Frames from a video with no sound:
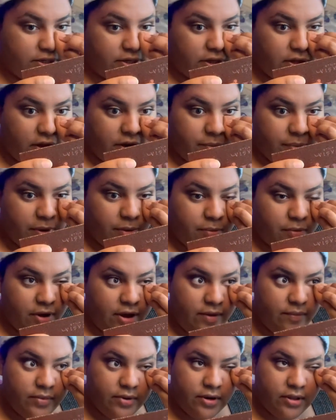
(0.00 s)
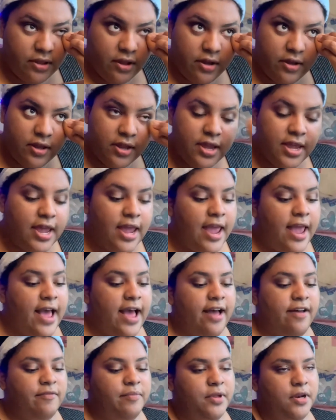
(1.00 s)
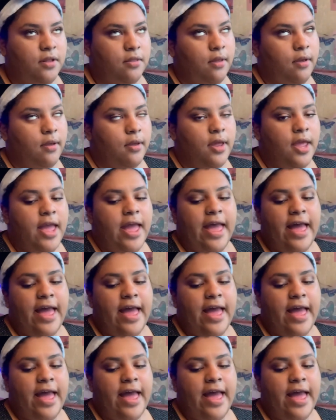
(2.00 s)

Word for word: a lot of people have been a lot, have been a lot,